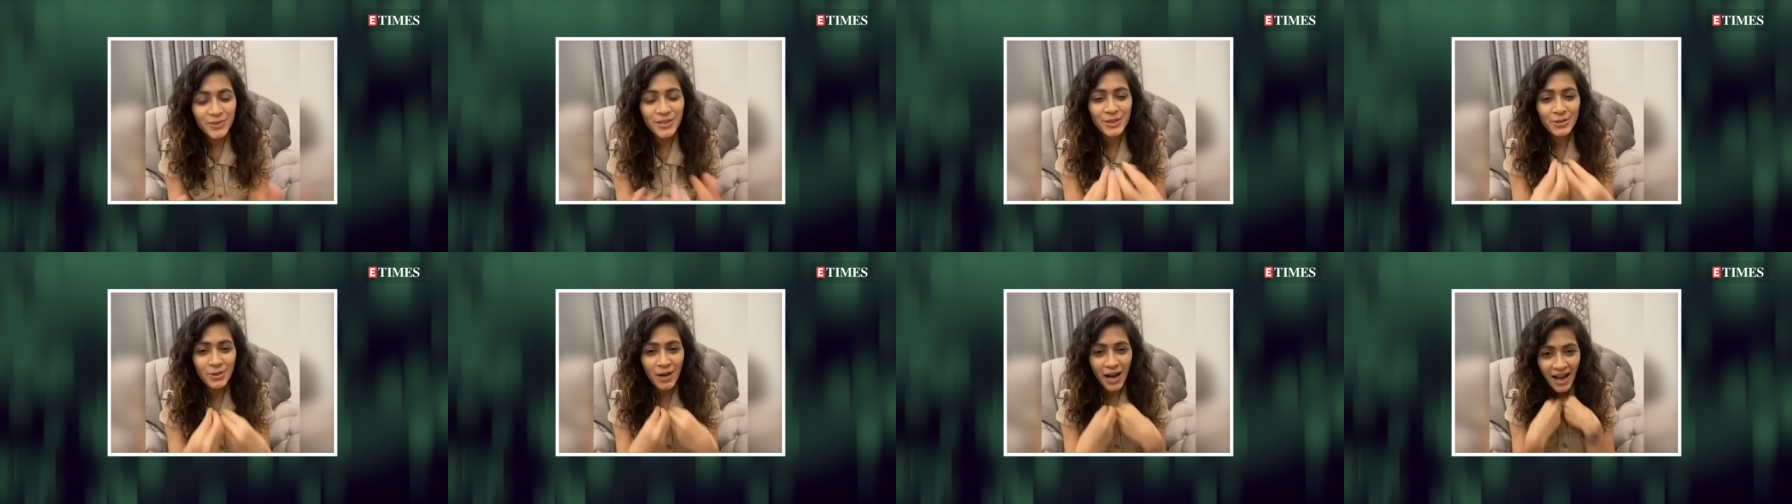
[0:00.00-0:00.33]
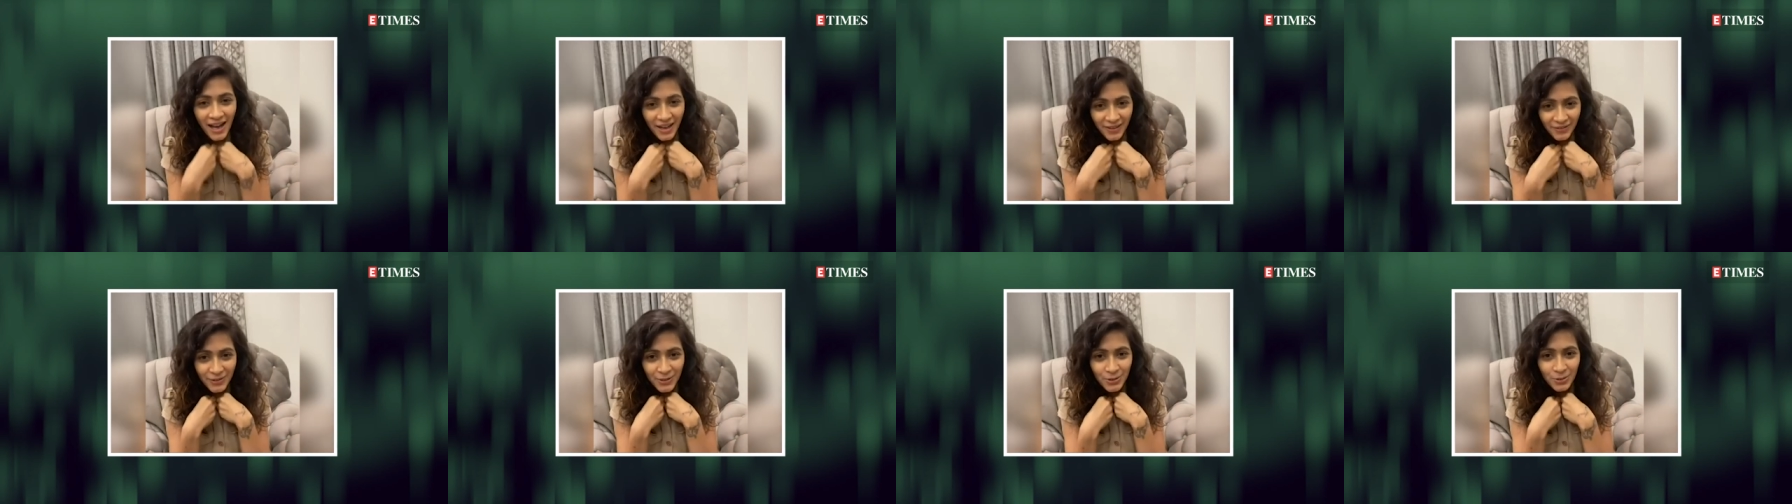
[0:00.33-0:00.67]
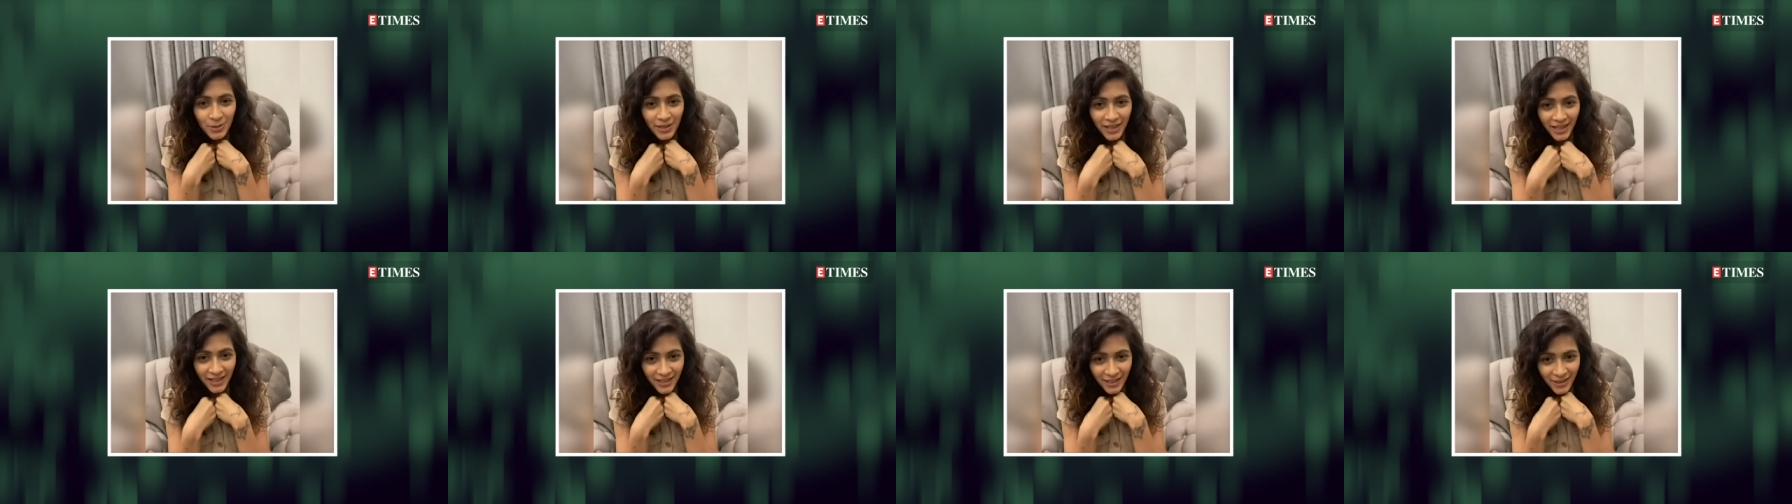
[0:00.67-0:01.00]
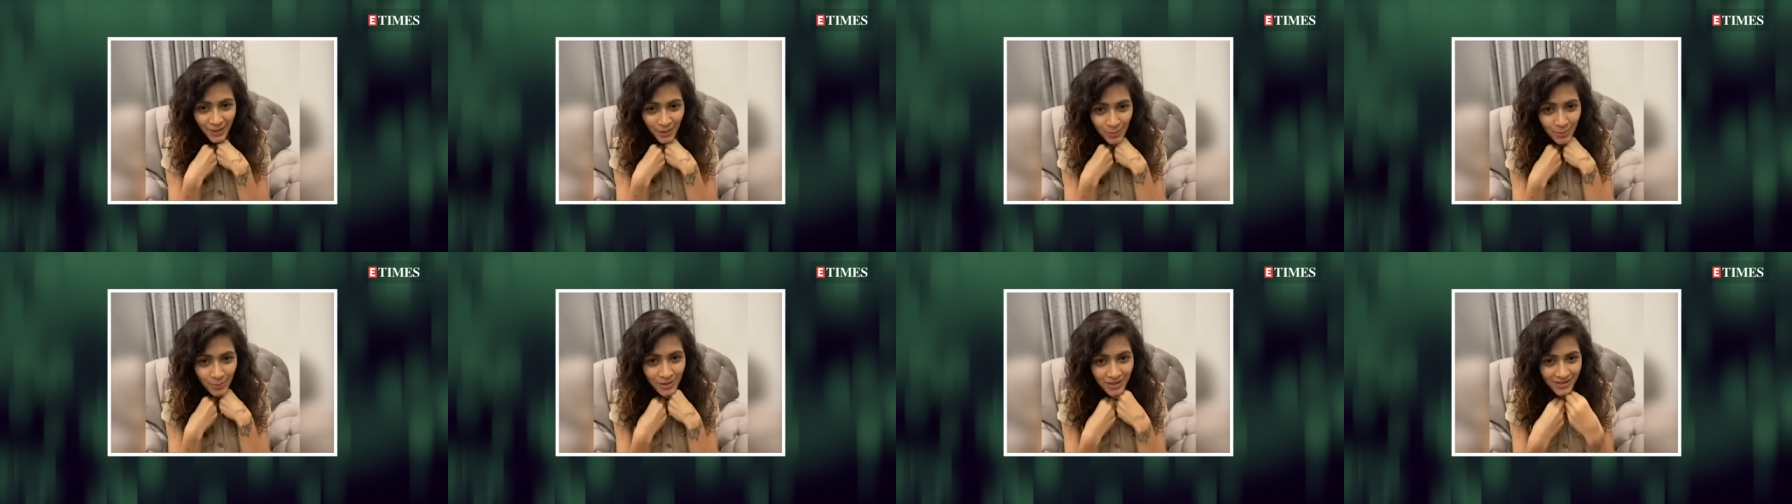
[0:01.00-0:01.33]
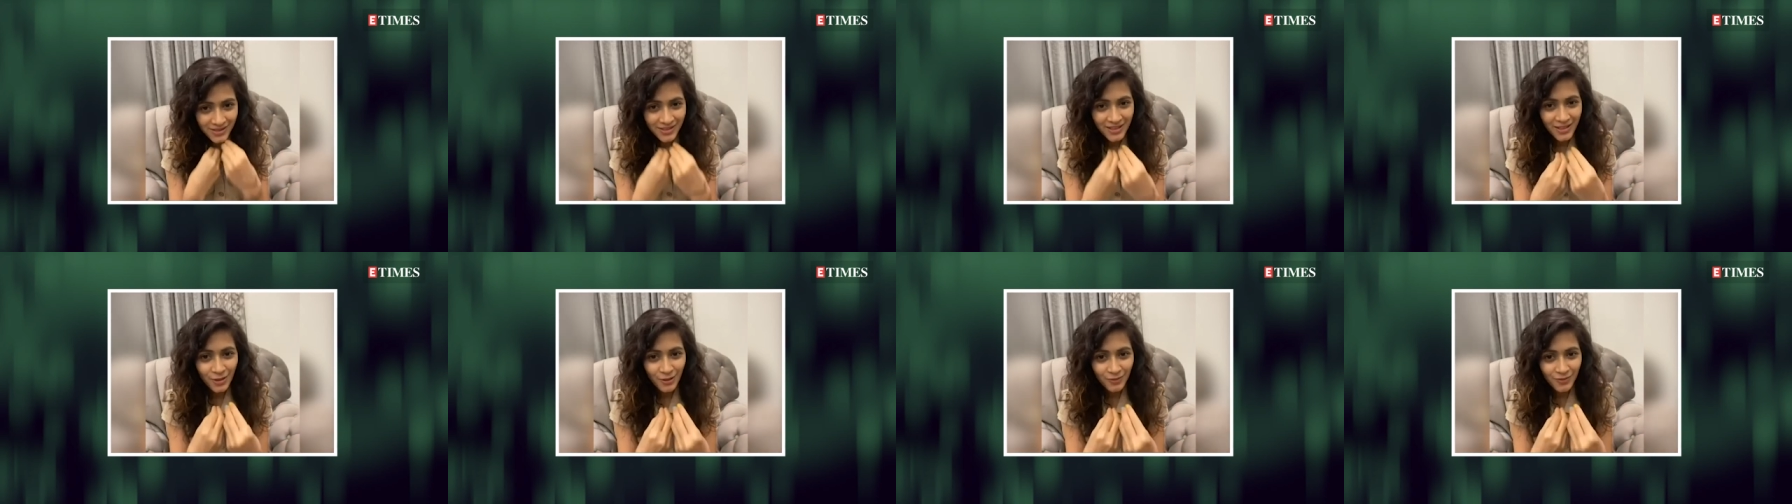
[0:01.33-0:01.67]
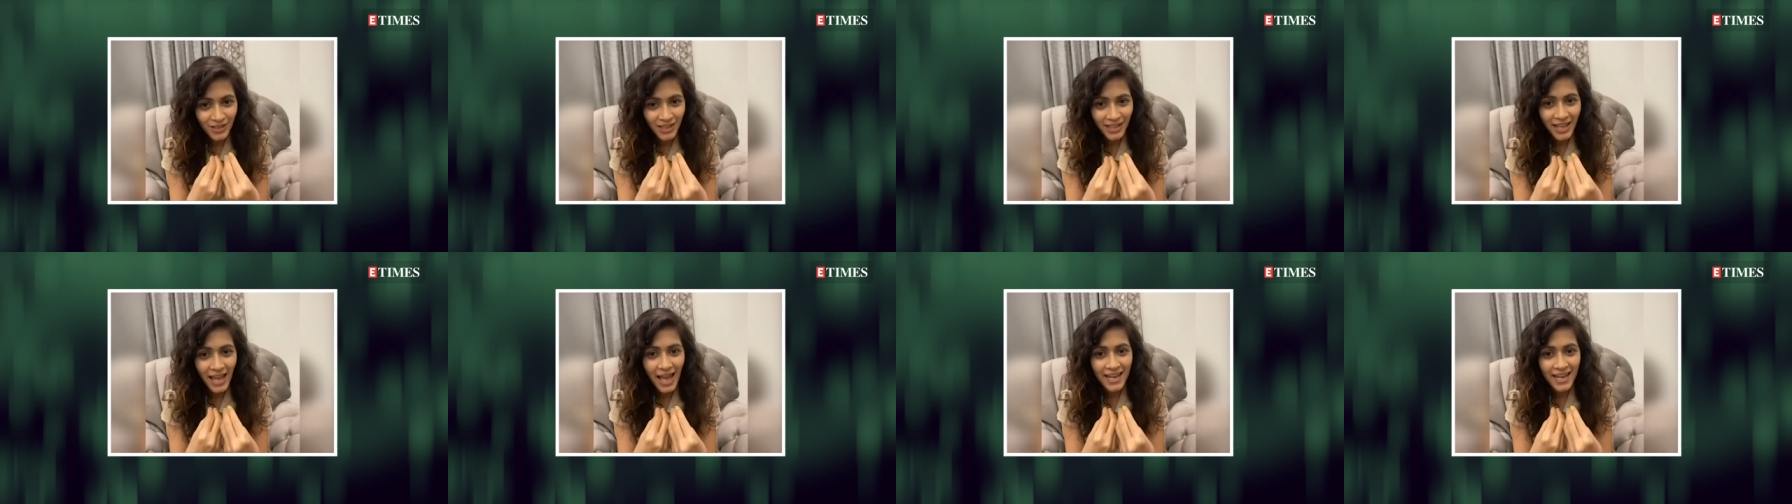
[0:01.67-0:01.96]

You have to get into the skin of the